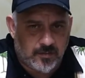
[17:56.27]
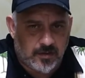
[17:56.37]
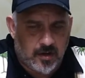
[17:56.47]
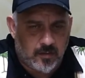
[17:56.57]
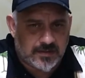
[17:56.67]

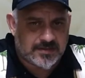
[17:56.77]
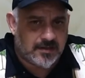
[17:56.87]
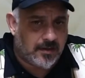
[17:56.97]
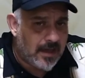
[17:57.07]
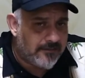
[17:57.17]
You know, we
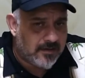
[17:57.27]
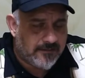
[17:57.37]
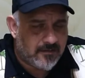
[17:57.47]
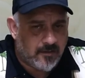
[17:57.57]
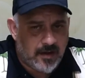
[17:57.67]
still haven't
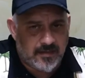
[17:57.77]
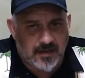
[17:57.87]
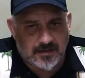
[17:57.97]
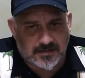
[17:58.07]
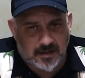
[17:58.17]
given away
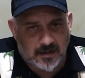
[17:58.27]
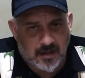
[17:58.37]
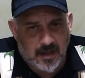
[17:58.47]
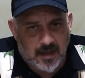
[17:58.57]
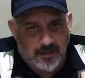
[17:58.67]
that
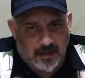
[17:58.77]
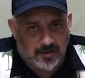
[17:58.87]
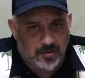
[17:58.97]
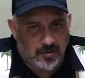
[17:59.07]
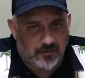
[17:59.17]

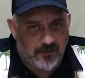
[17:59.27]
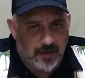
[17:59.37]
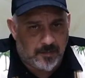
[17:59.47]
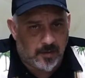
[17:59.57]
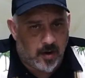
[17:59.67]
cool
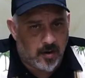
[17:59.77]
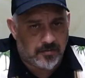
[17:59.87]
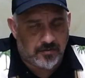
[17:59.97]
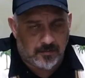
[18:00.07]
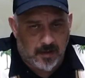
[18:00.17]
Vapor
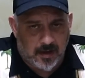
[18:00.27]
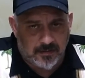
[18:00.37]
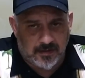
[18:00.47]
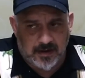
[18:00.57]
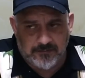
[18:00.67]
Arthur
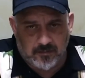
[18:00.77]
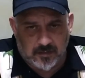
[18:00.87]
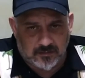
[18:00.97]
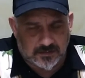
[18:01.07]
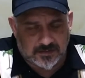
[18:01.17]
mod that
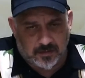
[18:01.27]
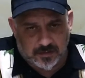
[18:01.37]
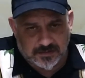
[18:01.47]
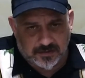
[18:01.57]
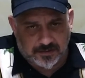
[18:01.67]
everyone was
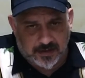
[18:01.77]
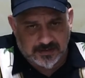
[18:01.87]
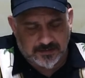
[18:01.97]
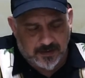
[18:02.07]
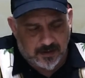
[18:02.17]
going so
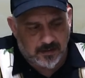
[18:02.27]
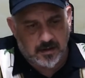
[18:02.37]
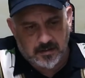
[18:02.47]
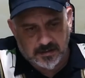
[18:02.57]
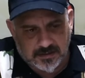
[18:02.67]
crazy about.
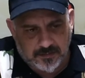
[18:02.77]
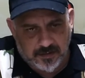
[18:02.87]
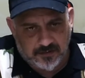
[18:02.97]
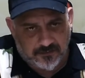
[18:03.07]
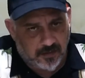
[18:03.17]
Oh,
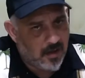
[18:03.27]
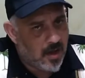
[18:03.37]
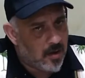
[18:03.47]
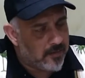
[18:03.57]
beautiful.